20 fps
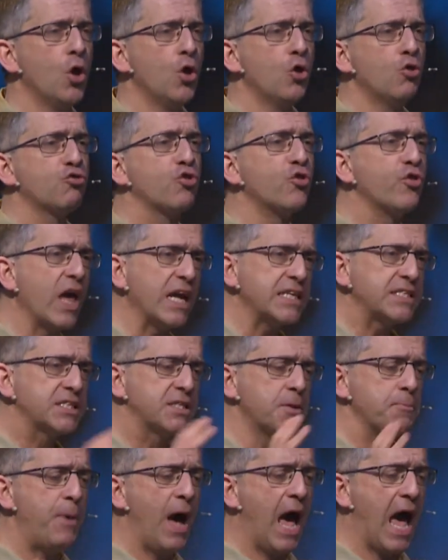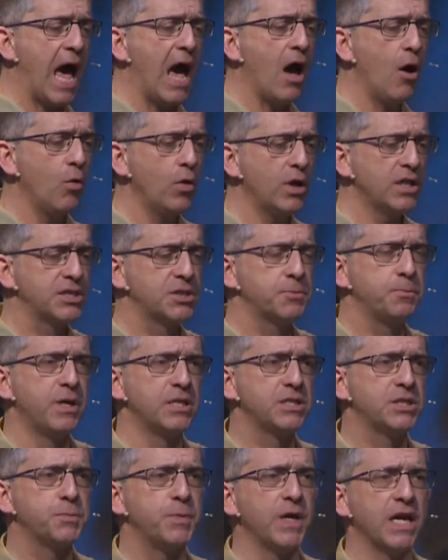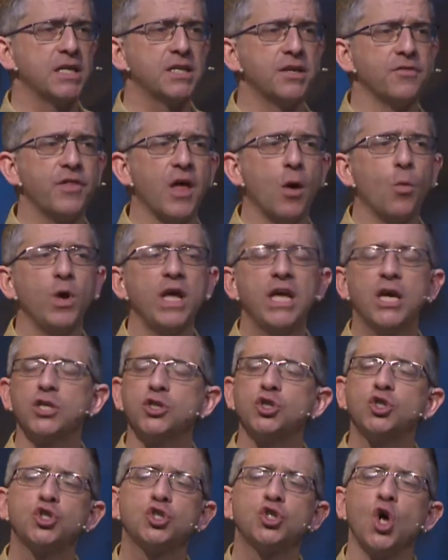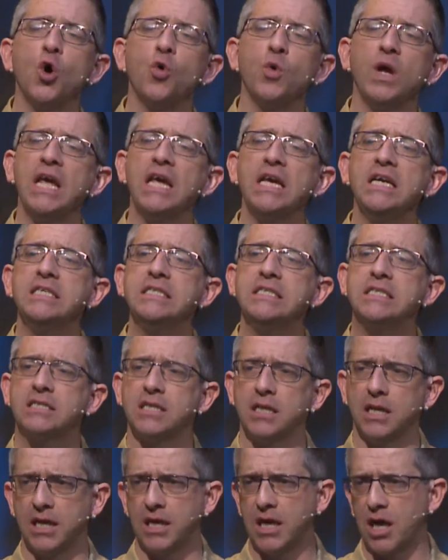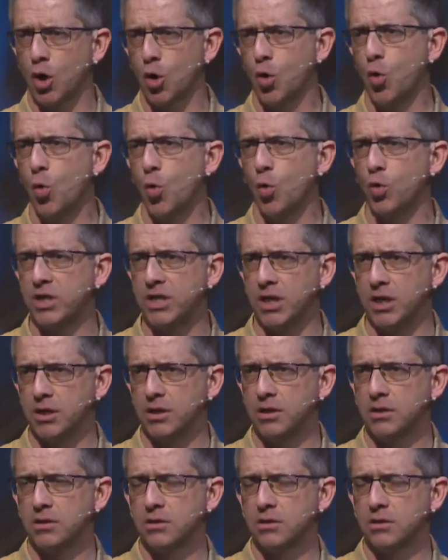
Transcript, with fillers: So that's the powerless perspective that we can so easily get caught in.